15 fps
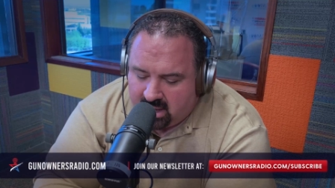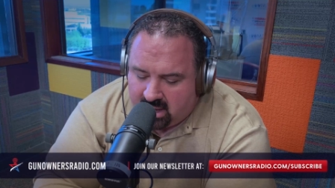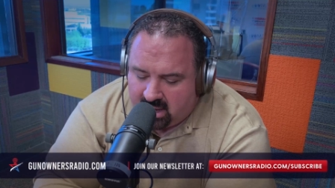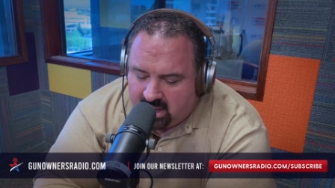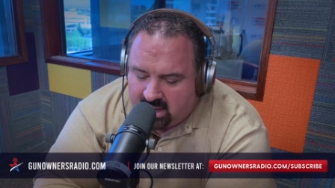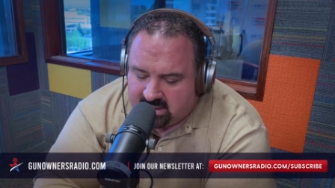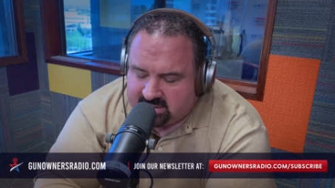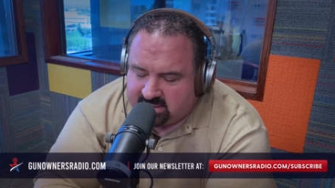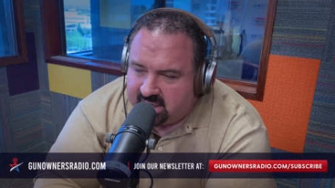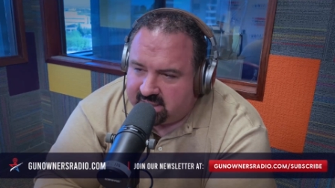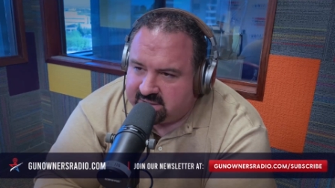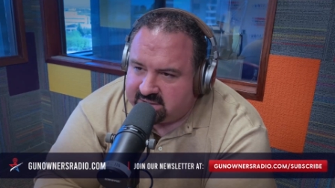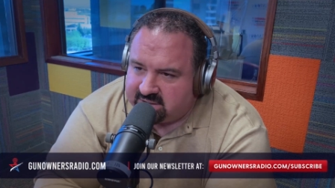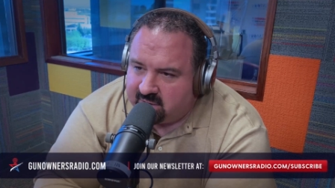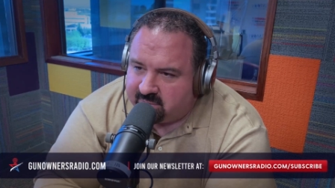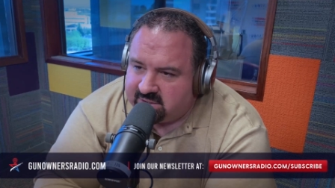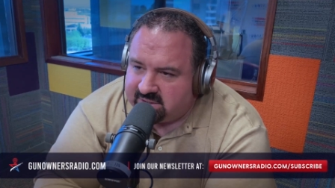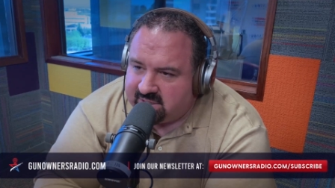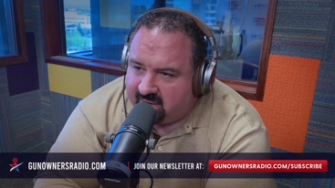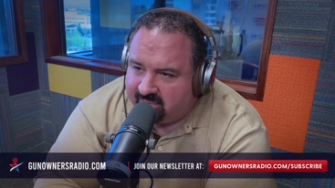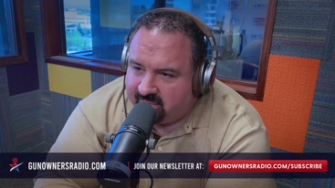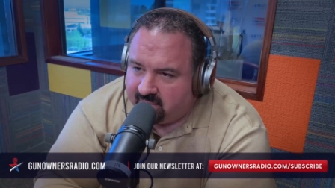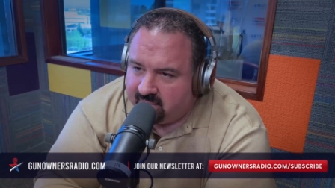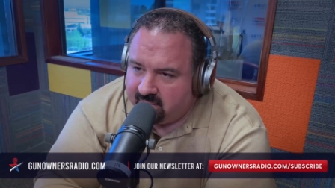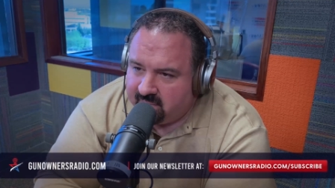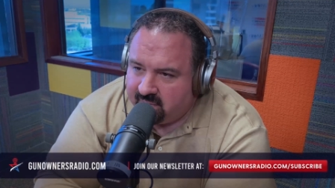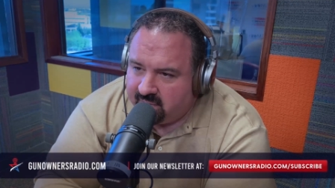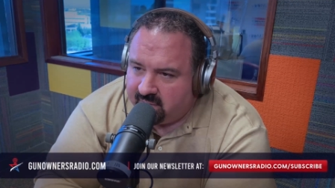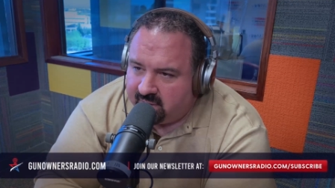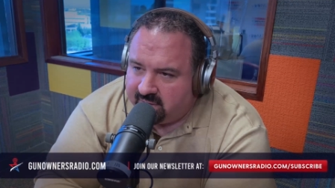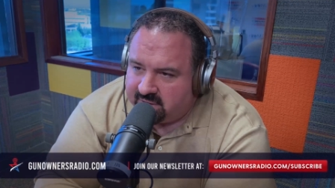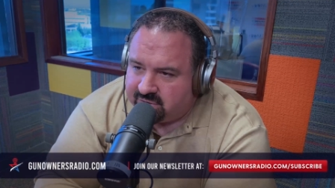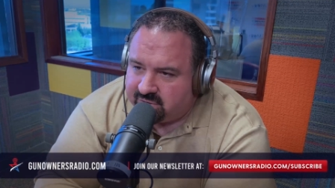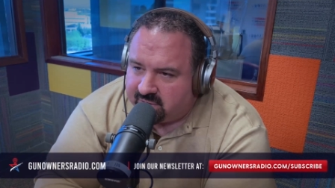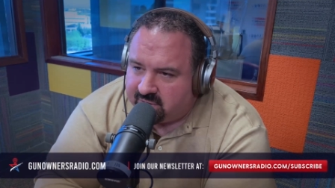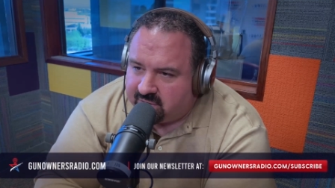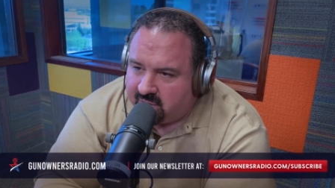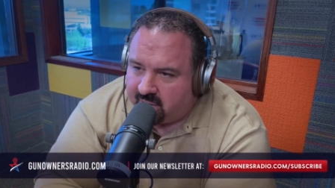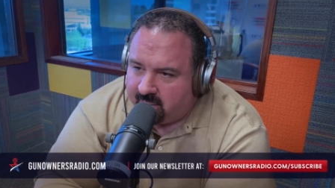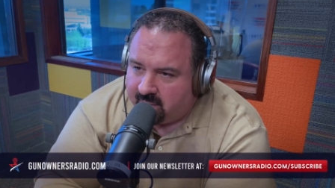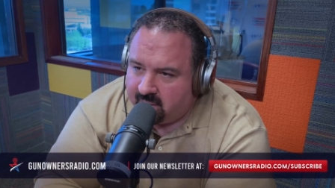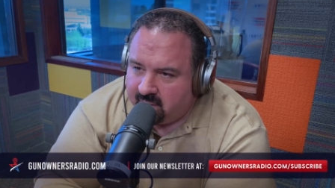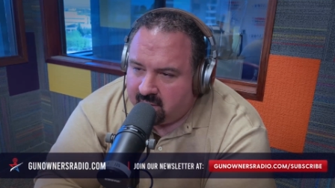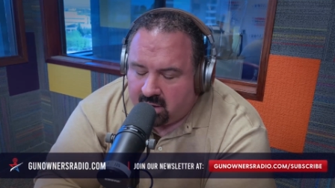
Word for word: Uh, sent it to Summer Stephan, the district attorney.